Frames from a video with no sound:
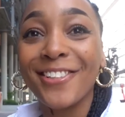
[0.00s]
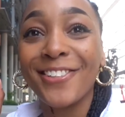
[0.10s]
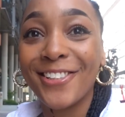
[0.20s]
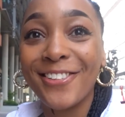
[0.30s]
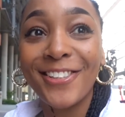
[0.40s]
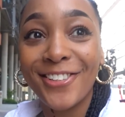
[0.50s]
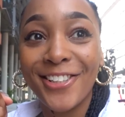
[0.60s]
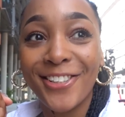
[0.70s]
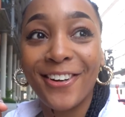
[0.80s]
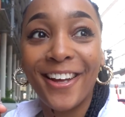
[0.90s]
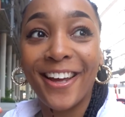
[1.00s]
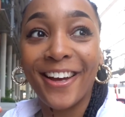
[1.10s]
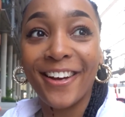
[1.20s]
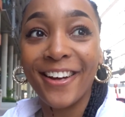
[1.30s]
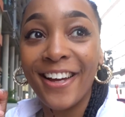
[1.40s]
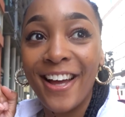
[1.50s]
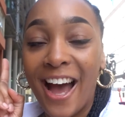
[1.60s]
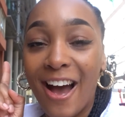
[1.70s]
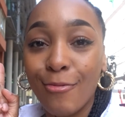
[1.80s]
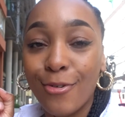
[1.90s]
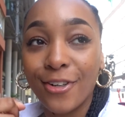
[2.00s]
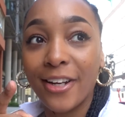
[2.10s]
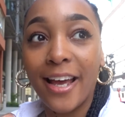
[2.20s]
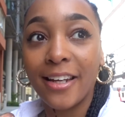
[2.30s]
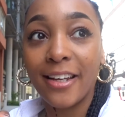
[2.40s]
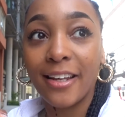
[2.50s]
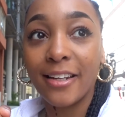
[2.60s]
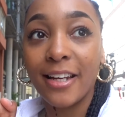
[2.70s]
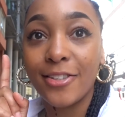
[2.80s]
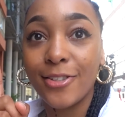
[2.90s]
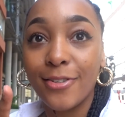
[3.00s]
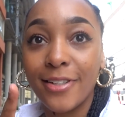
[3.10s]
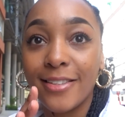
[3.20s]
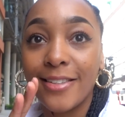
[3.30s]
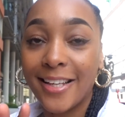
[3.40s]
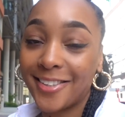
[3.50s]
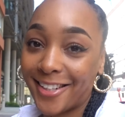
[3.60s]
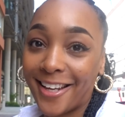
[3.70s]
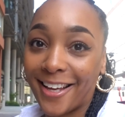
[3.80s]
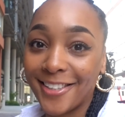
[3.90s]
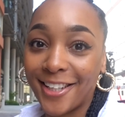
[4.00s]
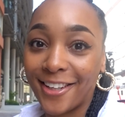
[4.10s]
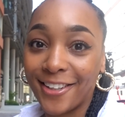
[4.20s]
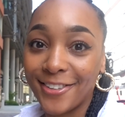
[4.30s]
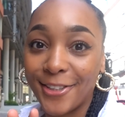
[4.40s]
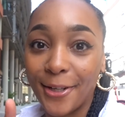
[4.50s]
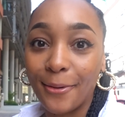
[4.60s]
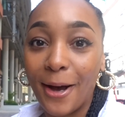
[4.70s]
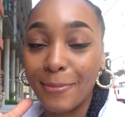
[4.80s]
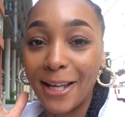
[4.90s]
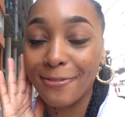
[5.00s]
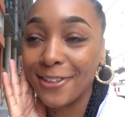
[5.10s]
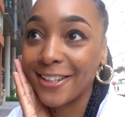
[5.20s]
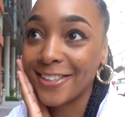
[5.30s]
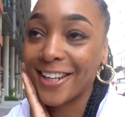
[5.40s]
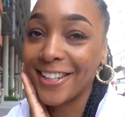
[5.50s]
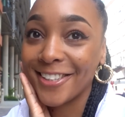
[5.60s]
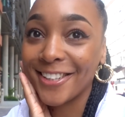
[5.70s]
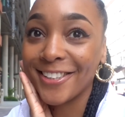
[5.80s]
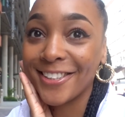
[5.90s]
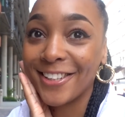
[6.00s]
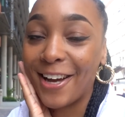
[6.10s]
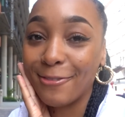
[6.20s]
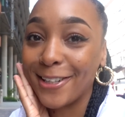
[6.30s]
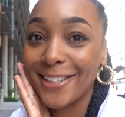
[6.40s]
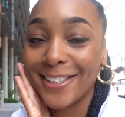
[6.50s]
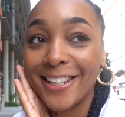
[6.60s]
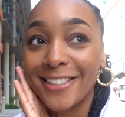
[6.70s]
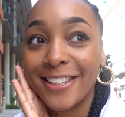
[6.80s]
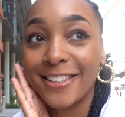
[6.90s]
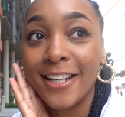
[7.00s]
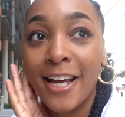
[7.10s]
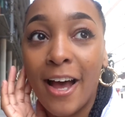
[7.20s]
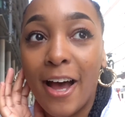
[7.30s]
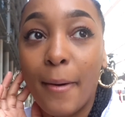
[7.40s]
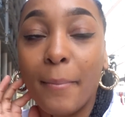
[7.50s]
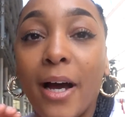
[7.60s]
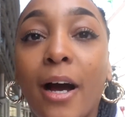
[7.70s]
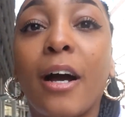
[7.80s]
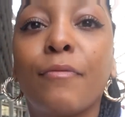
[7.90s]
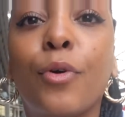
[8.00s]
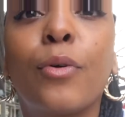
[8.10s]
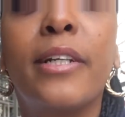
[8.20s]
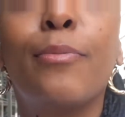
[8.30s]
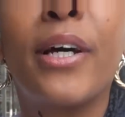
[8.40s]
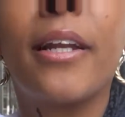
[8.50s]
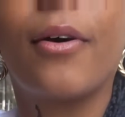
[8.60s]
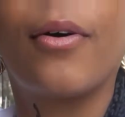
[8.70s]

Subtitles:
so Sue's just got here and we're gonna head in as soon as Destiny gets here. So I'm like really excited. I'm really excited. I went and